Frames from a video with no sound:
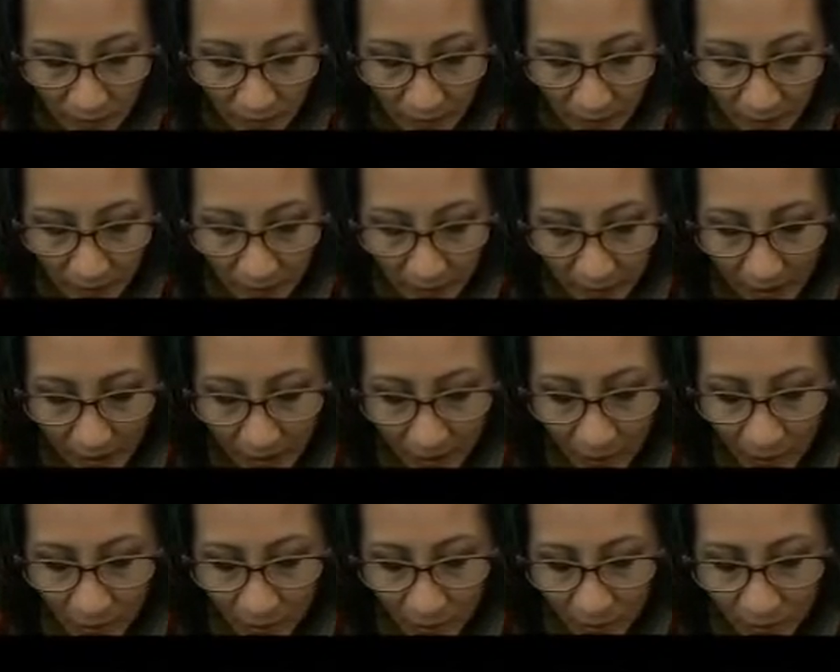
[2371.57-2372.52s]
Okay,
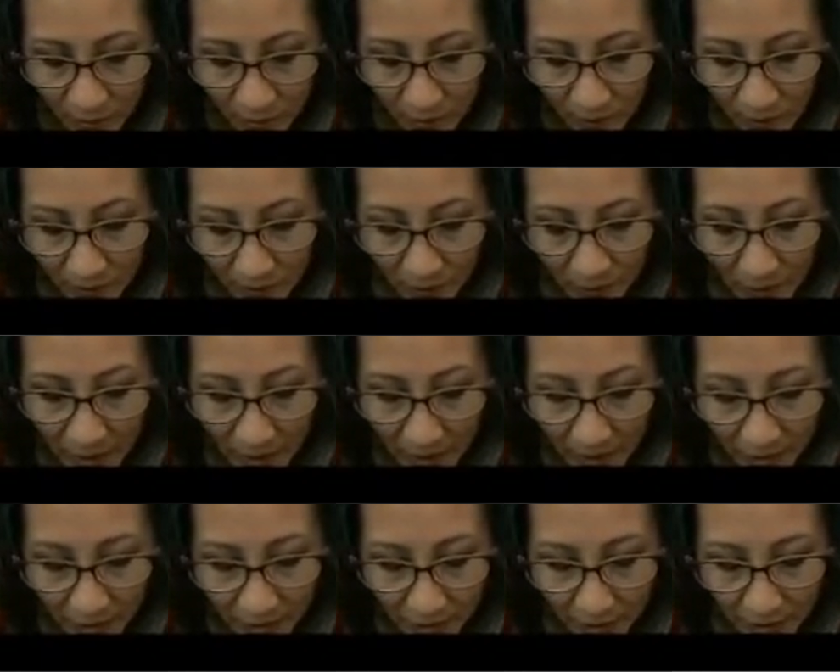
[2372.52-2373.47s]
I'm using my
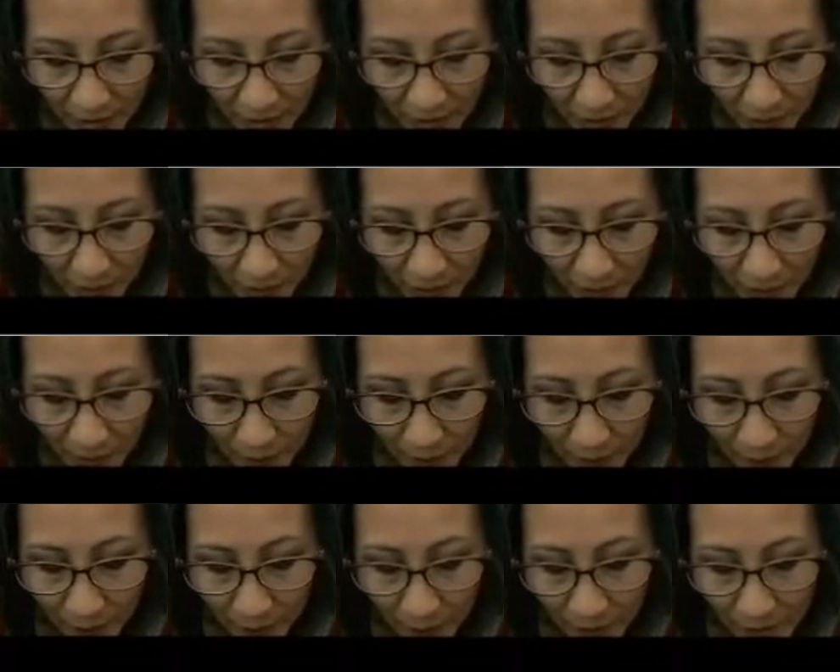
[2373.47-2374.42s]
pliers, but
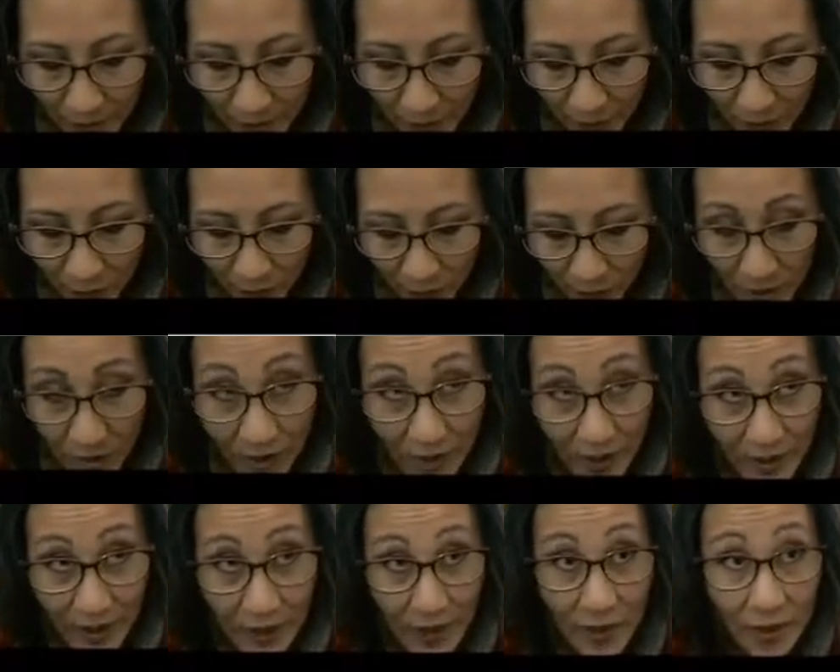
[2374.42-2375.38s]
I'm being
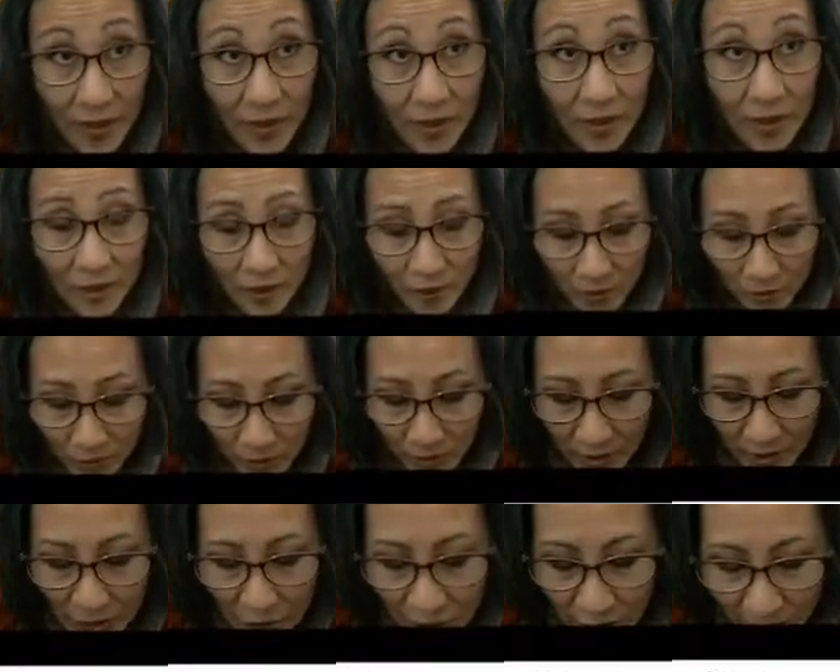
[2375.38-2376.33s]
really,
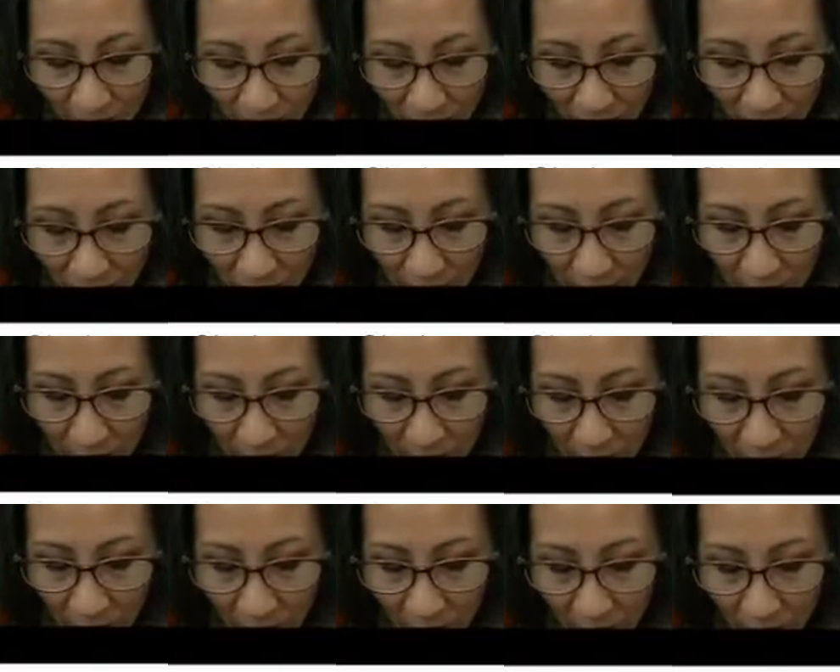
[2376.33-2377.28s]
really gentle not
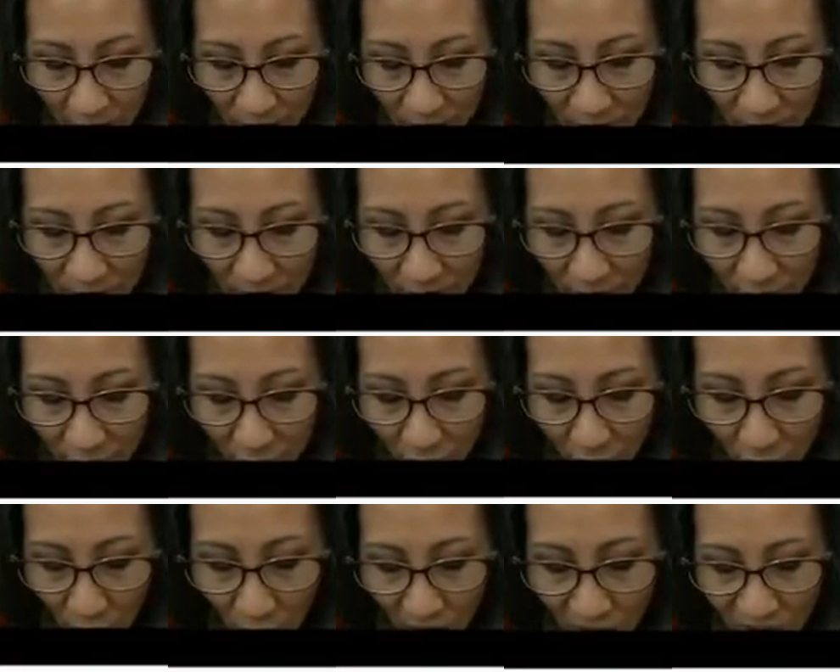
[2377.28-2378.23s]
to all of a sudden
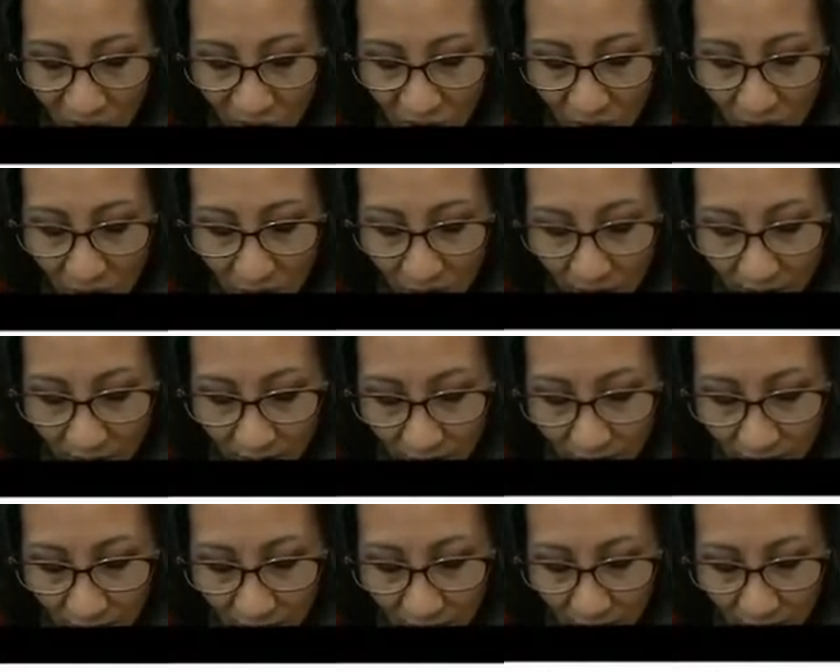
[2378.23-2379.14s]
squash it, right?